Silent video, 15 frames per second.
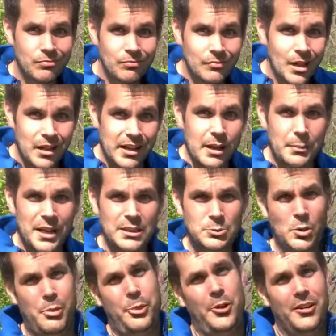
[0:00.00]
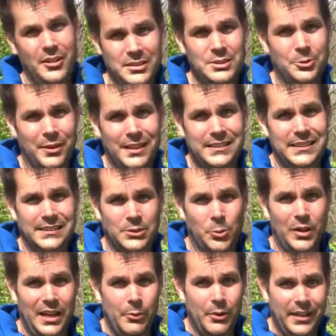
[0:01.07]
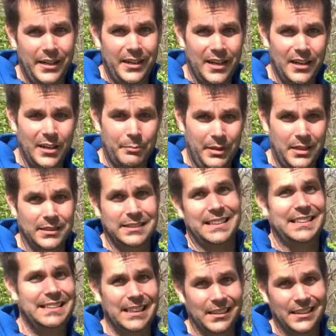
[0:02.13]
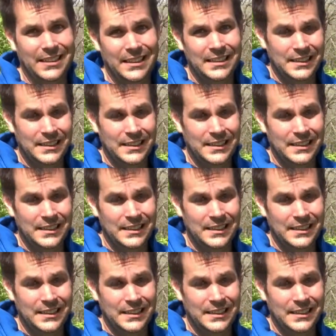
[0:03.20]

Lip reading: you might as well throw those directions away when you get it, because they suck.